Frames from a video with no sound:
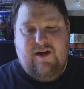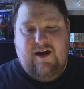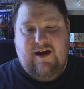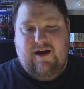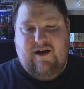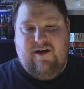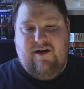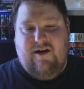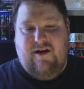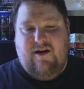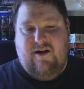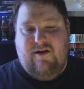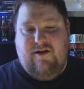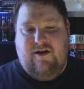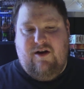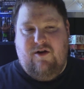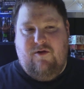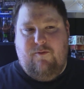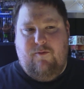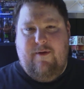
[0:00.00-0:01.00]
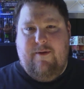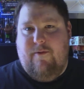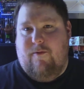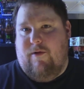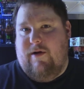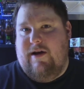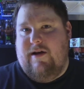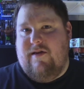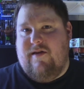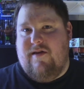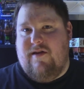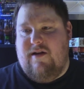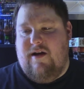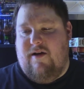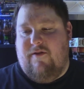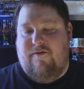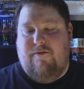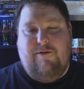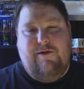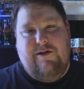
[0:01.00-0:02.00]
And you know, maybe what is
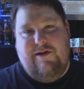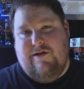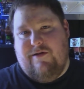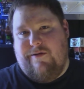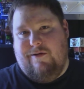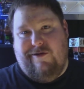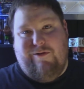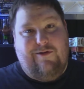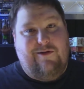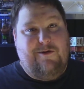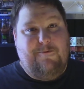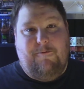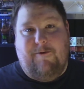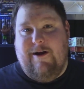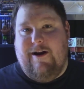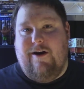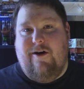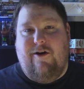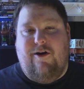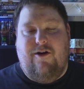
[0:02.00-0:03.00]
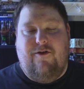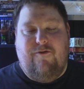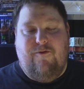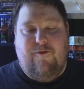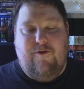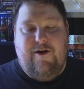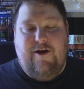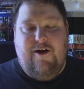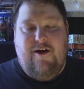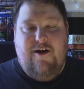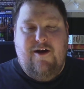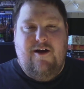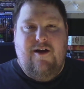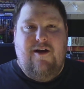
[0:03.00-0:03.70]
snuff? Well, this will explain it all for you.